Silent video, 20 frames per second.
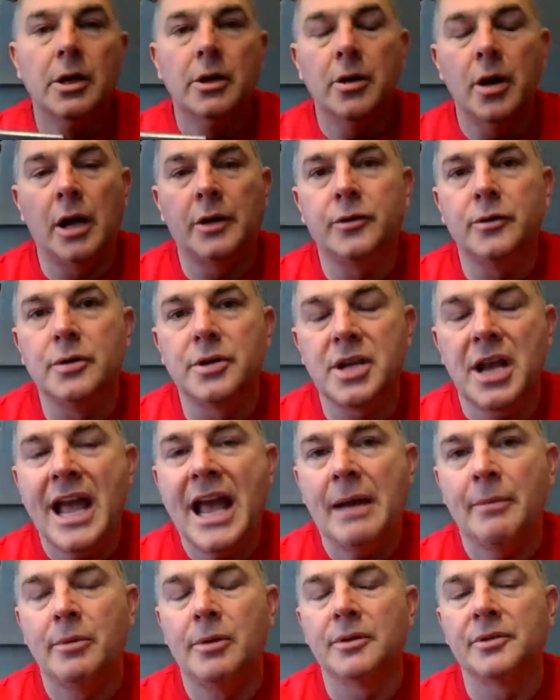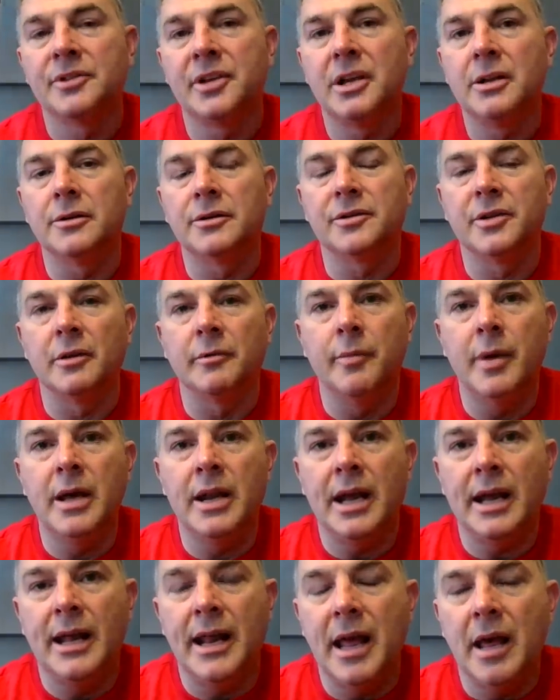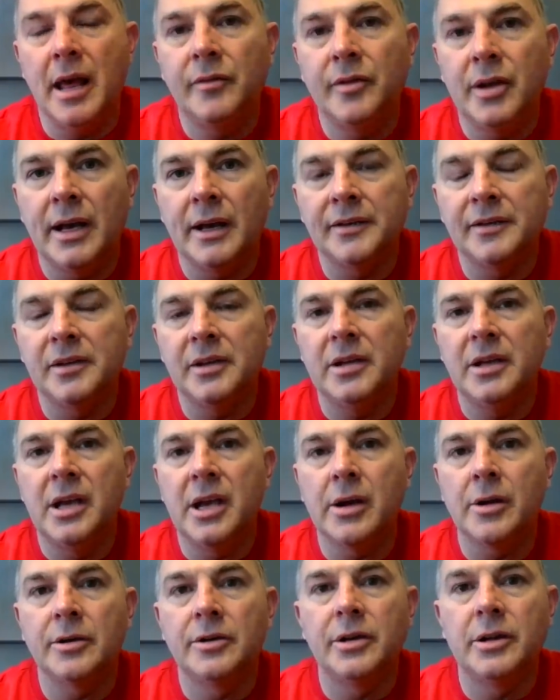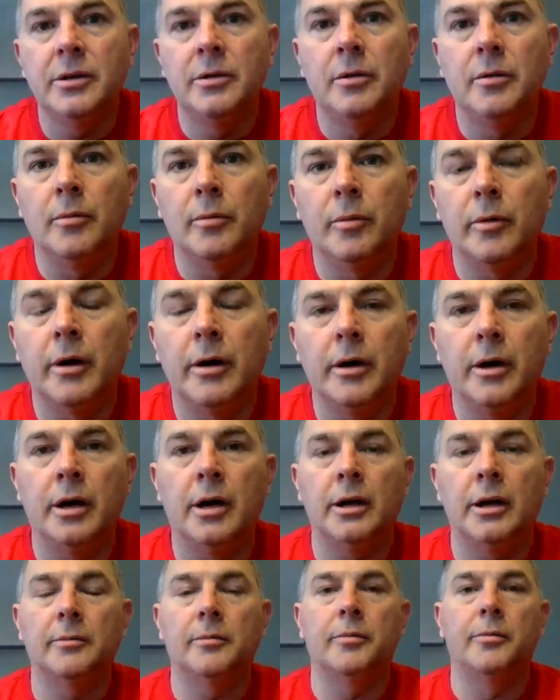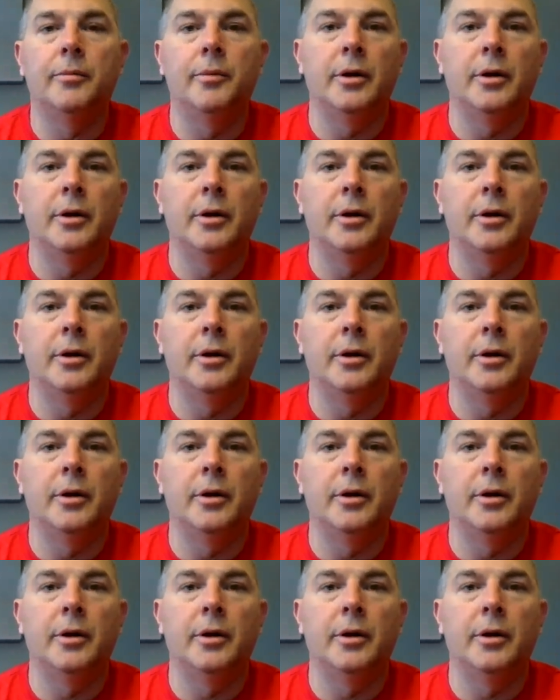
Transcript: Not too shabby. You're saying to yourself, man, I had FDIC guaranteed uh,